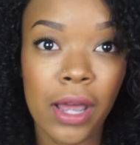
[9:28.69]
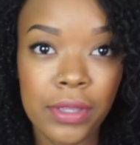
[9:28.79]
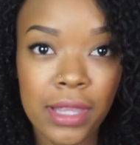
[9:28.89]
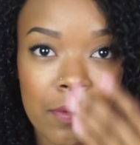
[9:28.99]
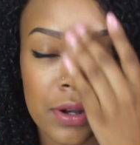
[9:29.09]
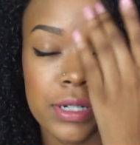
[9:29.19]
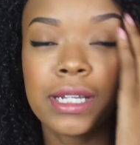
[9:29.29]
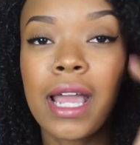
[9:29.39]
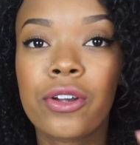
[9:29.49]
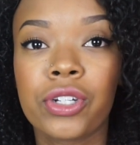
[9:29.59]
Now that water's
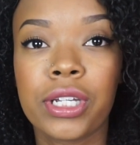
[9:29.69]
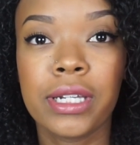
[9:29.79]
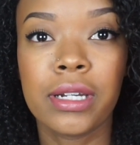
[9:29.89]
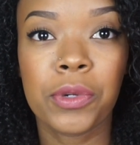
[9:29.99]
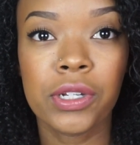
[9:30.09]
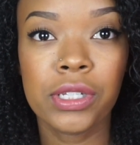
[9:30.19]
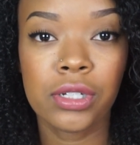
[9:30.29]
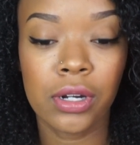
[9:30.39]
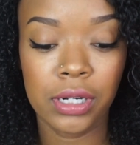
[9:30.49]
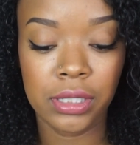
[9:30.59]
like actually heated, I'm gonna
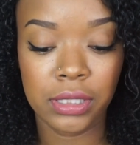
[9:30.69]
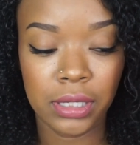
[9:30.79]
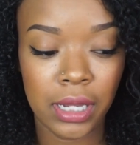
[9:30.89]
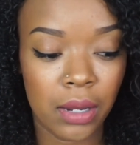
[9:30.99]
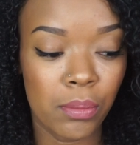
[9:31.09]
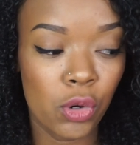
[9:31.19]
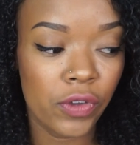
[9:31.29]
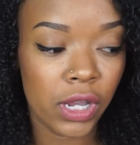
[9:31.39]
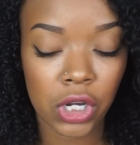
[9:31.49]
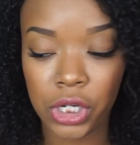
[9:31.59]
start like
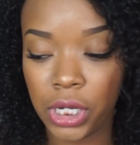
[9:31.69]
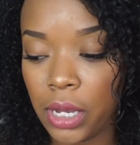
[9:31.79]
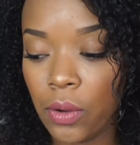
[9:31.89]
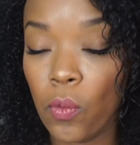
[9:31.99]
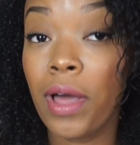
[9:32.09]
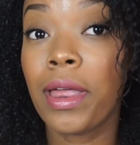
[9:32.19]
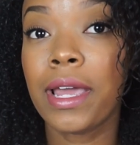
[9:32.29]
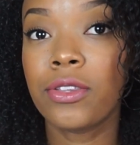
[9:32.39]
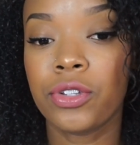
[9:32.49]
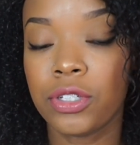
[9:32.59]
moving and cooking while I
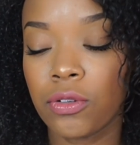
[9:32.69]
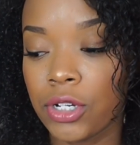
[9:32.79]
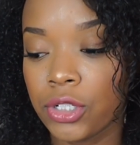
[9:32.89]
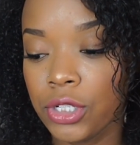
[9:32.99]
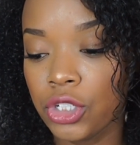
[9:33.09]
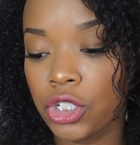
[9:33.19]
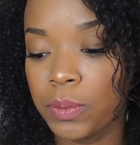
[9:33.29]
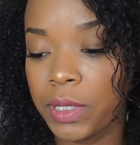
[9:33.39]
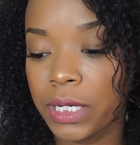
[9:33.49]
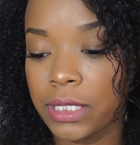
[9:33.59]
answer these questions,
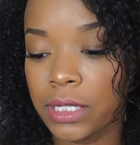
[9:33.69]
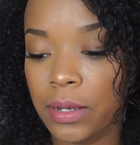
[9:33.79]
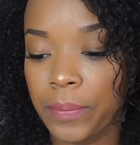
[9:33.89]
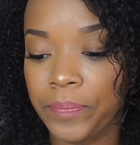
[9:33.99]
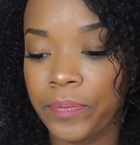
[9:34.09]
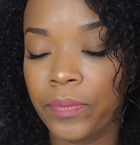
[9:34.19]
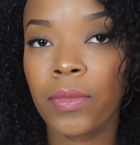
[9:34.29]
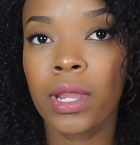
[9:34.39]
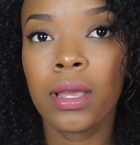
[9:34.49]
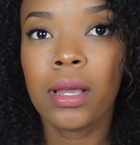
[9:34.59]
just because
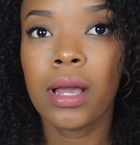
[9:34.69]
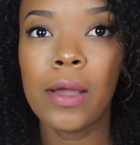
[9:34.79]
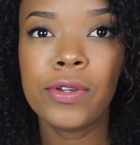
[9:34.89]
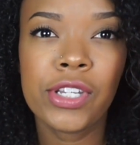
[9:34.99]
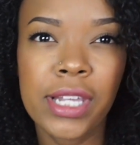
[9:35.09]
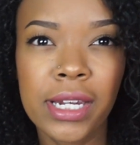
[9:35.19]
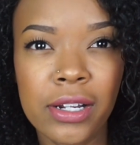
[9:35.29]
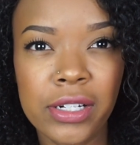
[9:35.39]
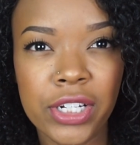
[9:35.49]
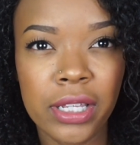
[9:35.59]
I was just sitting
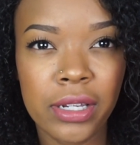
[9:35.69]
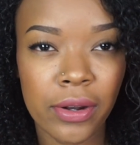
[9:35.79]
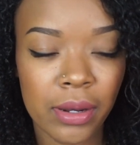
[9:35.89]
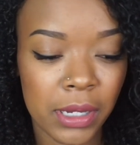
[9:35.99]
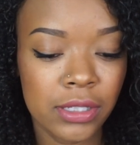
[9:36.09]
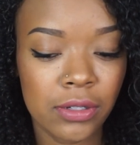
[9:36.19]
there chilling, you know what I mean?